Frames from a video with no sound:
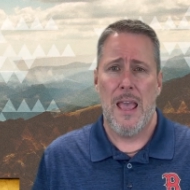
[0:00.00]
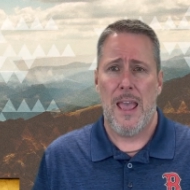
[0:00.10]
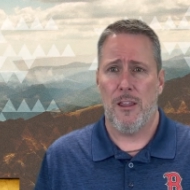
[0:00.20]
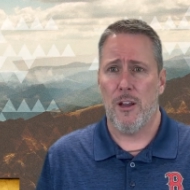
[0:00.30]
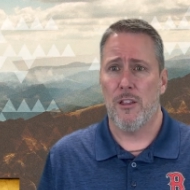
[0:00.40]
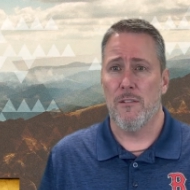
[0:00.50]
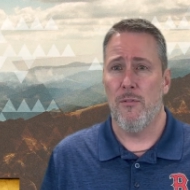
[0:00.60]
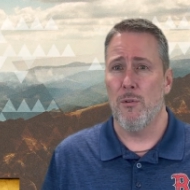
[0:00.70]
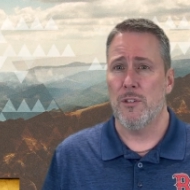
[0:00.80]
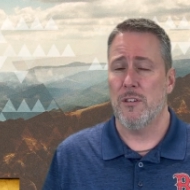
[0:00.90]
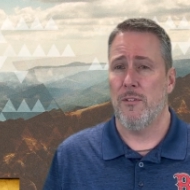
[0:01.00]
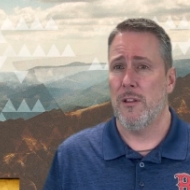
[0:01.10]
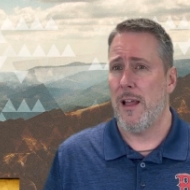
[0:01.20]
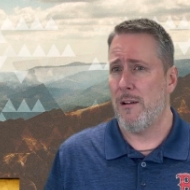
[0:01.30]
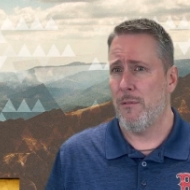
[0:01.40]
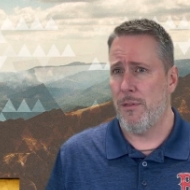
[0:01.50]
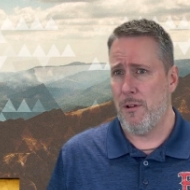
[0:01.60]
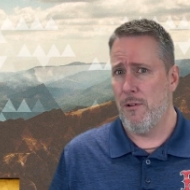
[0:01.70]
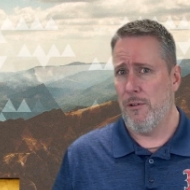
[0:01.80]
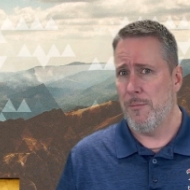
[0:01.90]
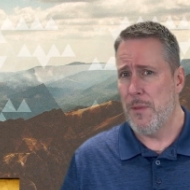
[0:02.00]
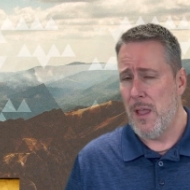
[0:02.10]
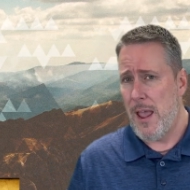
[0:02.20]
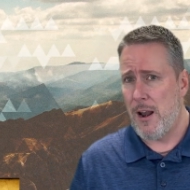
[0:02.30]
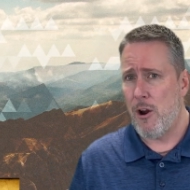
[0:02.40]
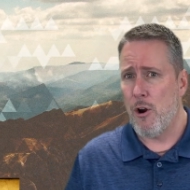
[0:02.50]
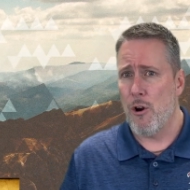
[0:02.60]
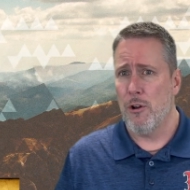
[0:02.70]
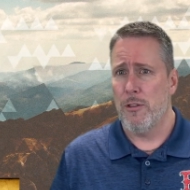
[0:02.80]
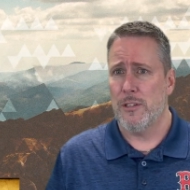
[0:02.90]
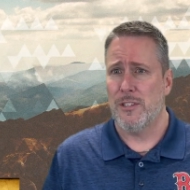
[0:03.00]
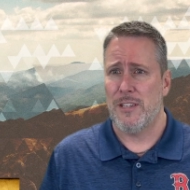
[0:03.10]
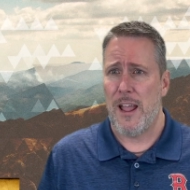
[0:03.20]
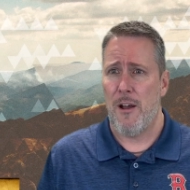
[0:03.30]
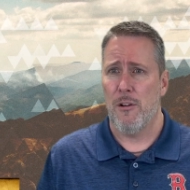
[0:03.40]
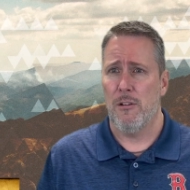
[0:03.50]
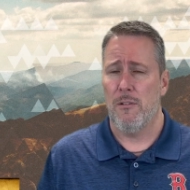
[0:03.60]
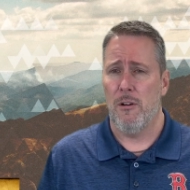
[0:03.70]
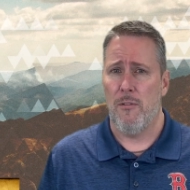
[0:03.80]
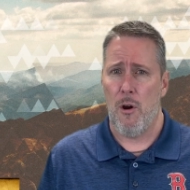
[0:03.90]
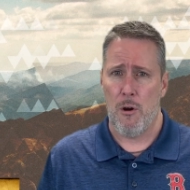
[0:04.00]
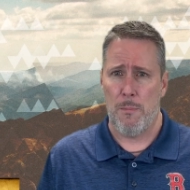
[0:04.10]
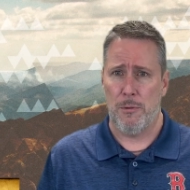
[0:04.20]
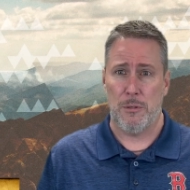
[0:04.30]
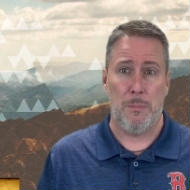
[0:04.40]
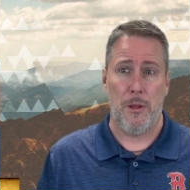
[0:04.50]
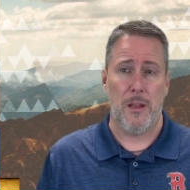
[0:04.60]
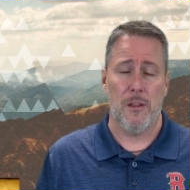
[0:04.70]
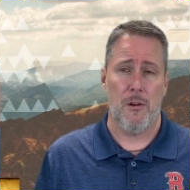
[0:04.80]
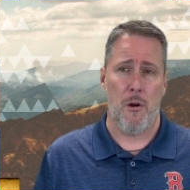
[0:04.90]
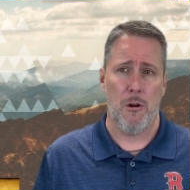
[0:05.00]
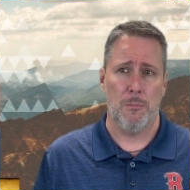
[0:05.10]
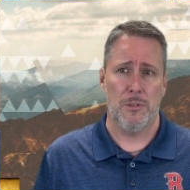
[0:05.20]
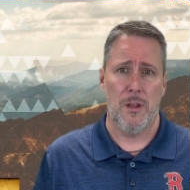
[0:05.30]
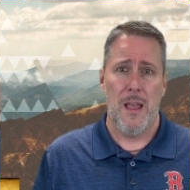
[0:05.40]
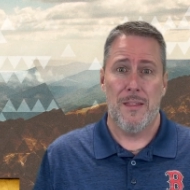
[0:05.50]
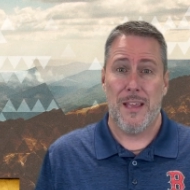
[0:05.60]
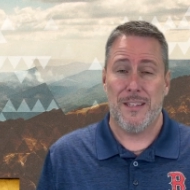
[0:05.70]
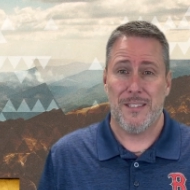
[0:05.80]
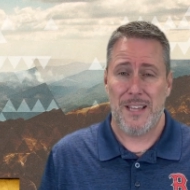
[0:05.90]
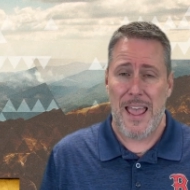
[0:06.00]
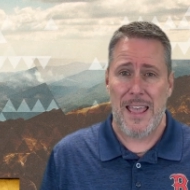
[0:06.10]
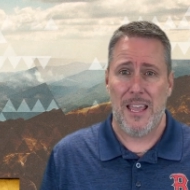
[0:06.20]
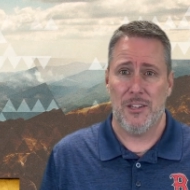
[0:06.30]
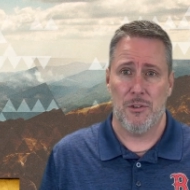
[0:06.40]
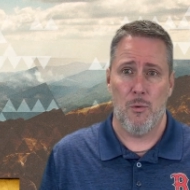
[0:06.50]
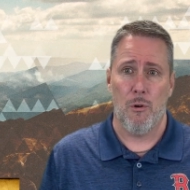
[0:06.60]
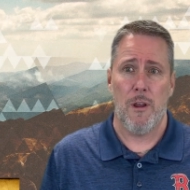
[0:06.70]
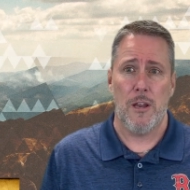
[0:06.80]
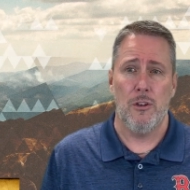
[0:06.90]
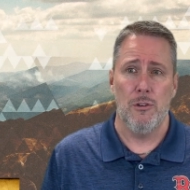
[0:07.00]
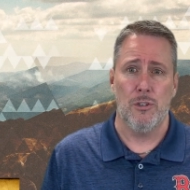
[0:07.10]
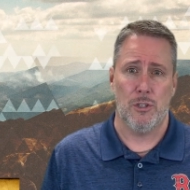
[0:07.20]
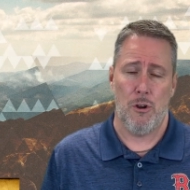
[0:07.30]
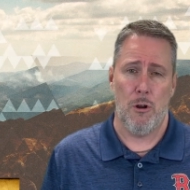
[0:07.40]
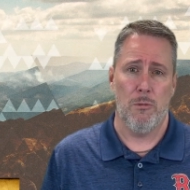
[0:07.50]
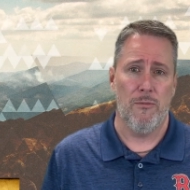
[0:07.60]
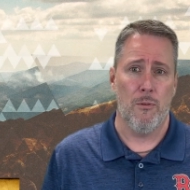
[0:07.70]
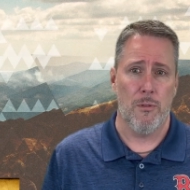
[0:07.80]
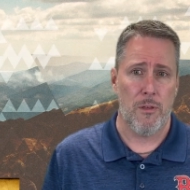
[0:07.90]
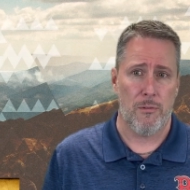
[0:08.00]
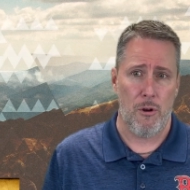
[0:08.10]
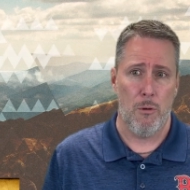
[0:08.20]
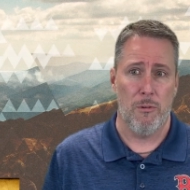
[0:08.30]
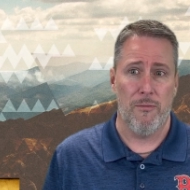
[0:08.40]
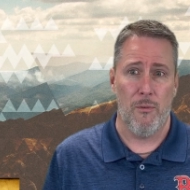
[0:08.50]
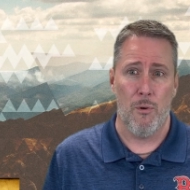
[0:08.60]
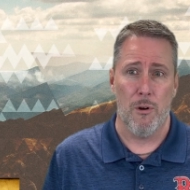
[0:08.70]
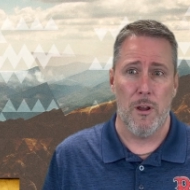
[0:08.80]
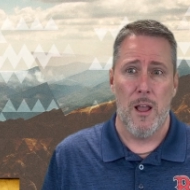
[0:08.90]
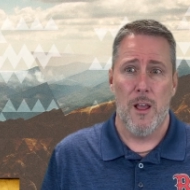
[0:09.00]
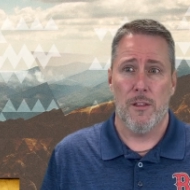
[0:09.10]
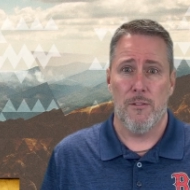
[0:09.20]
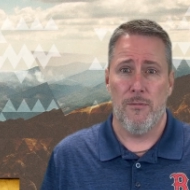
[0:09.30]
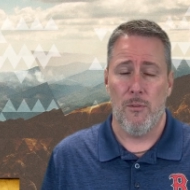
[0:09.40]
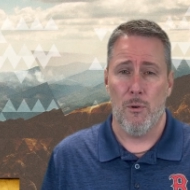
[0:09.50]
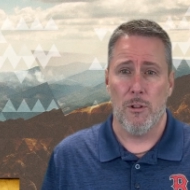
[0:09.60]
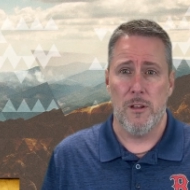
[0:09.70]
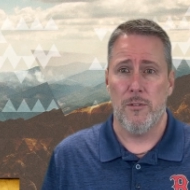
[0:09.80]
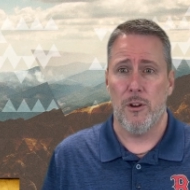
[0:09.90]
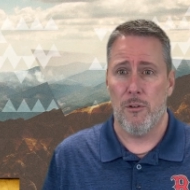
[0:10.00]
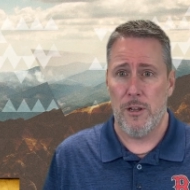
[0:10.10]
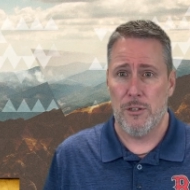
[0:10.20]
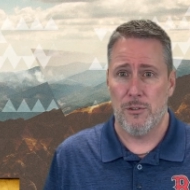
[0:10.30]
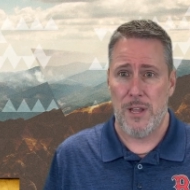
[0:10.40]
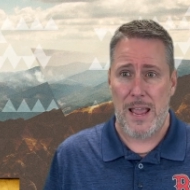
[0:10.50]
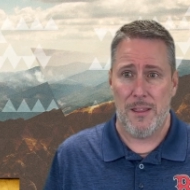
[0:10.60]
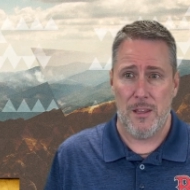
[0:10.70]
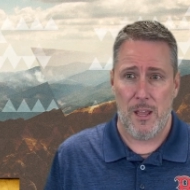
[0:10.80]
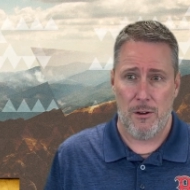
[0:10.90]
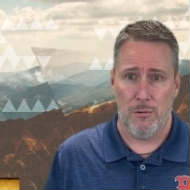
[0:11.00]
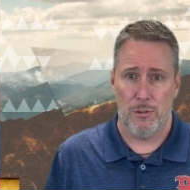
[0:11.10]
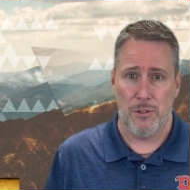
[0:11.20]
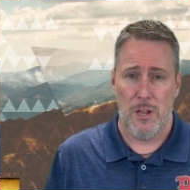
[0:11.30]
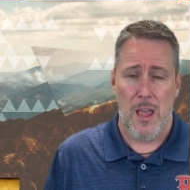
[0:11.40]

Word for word: and like the voice of a loud thunder. And I heard the sound of harpists playing their harps. They sang, as it were, a new song before the throne, before the four living creatures and the elders.